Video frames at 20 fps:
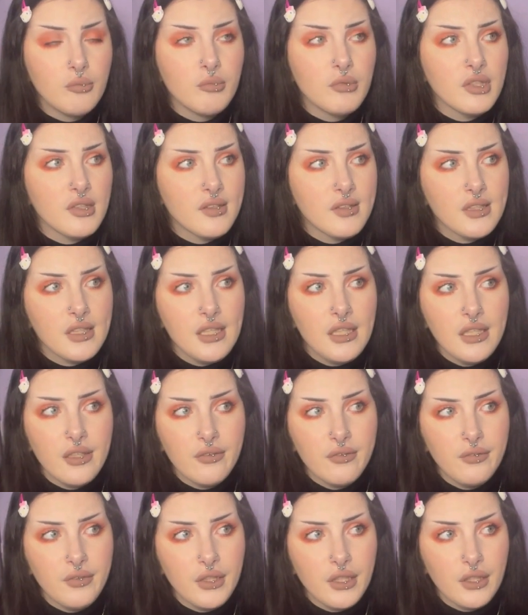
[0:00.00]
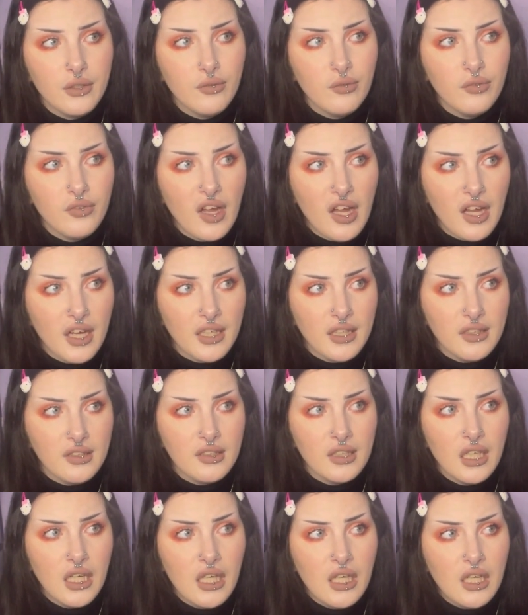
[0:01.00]
see if you can find
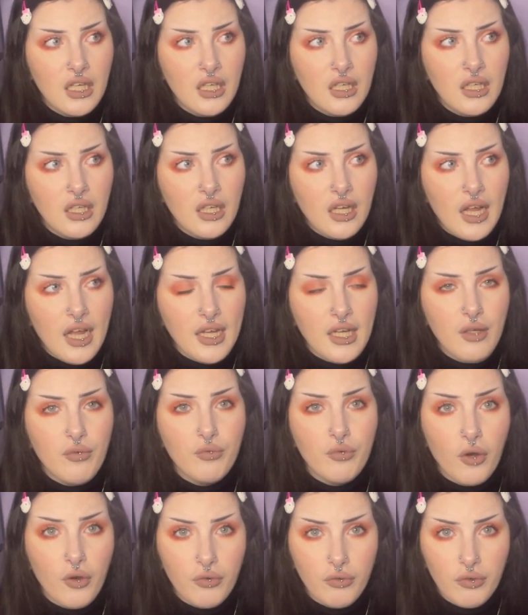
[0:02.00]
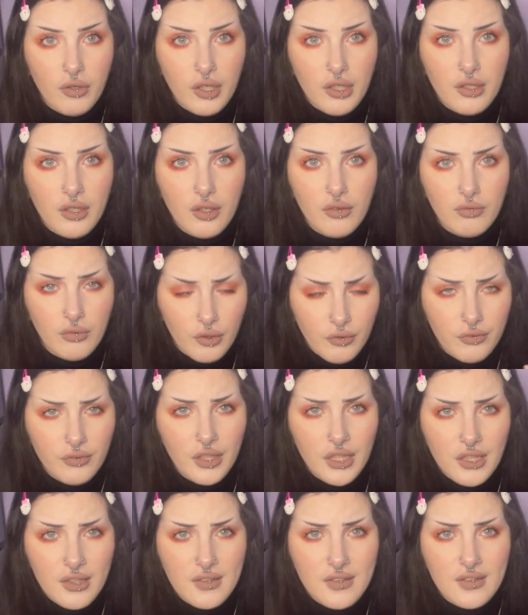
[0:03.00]
any
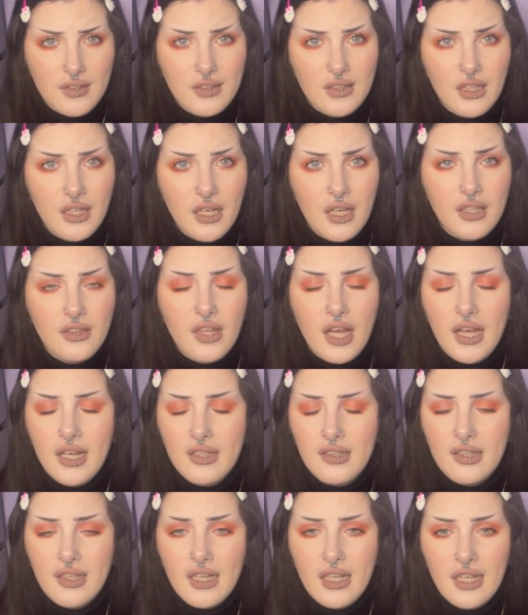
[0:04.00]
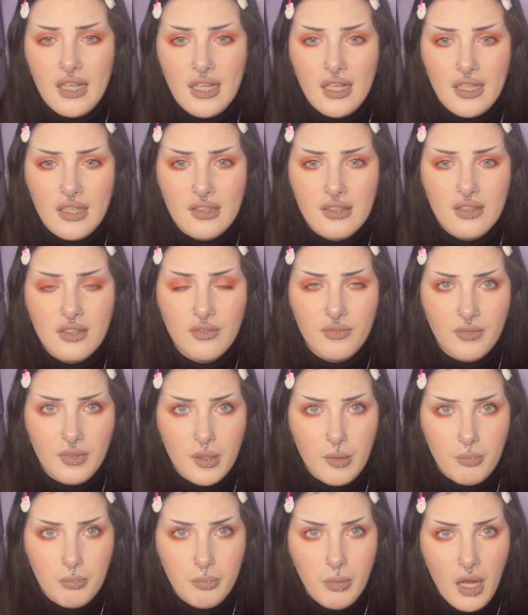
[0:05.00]
roughness that indicates
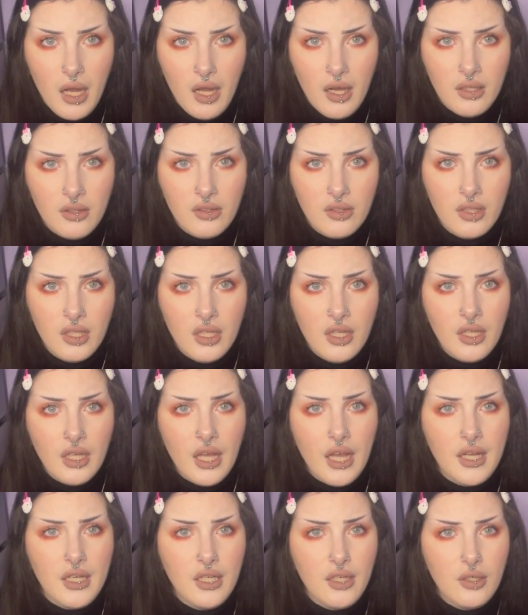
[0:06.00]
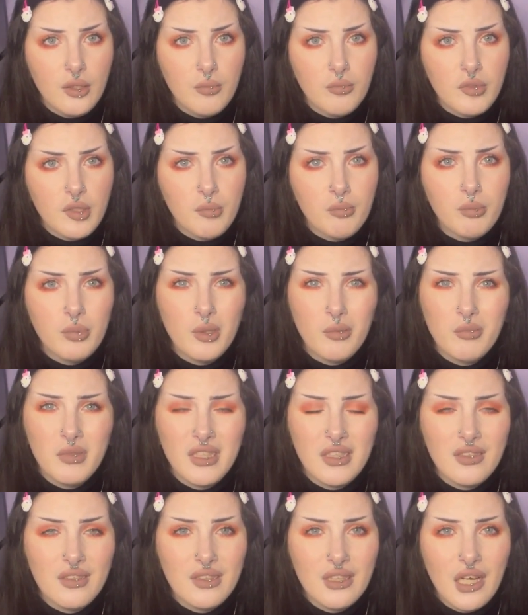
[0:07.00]
something bad. Any lumps and bumps
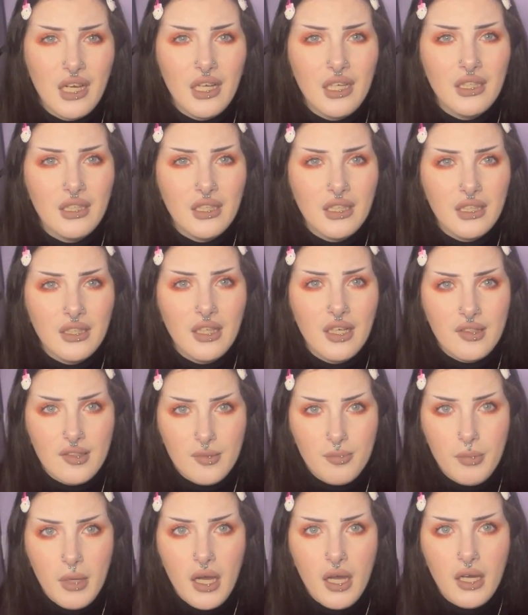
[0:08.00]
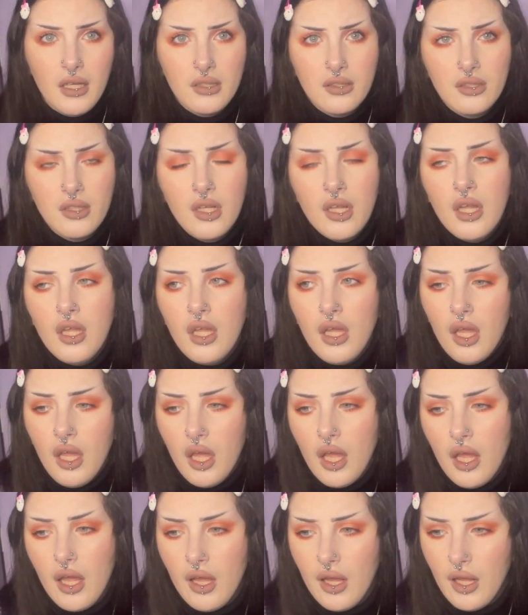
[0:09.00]
inside it, that's bad.
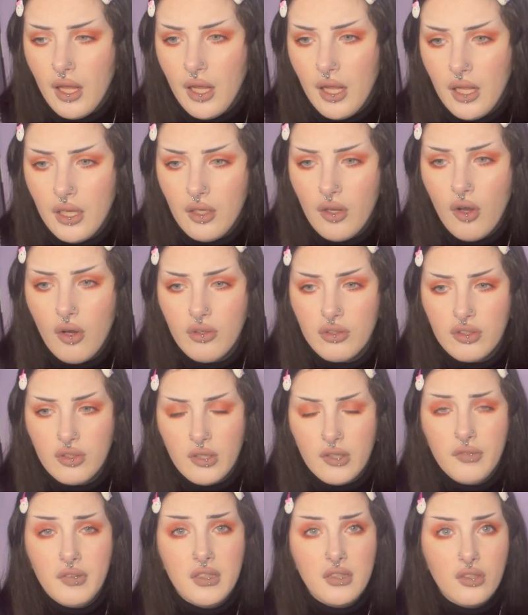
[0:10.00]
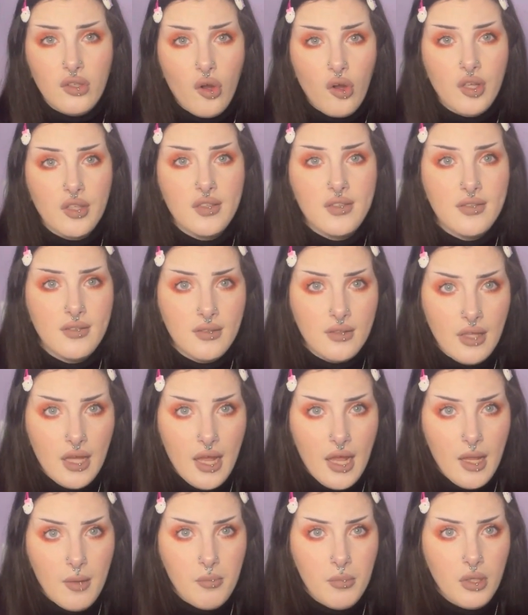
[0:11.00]
And also if it's got a
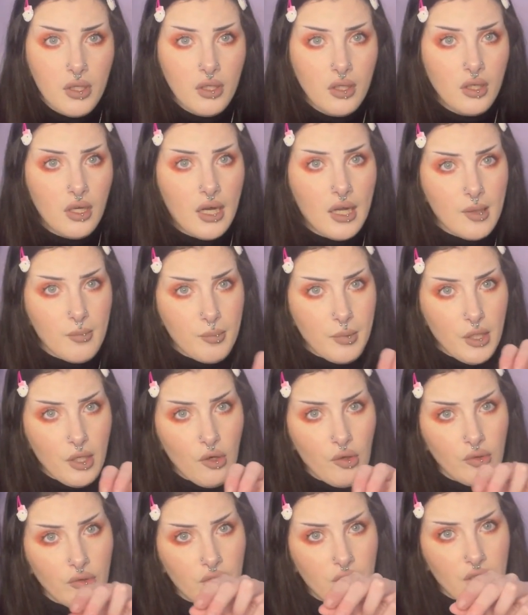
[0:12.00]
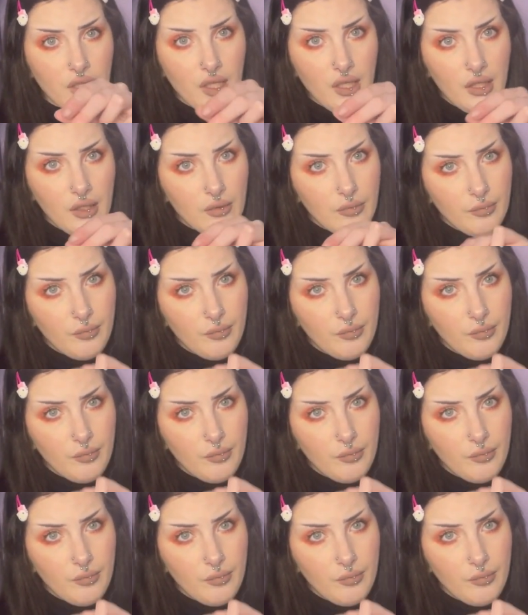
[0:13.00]
stem, like beyond it,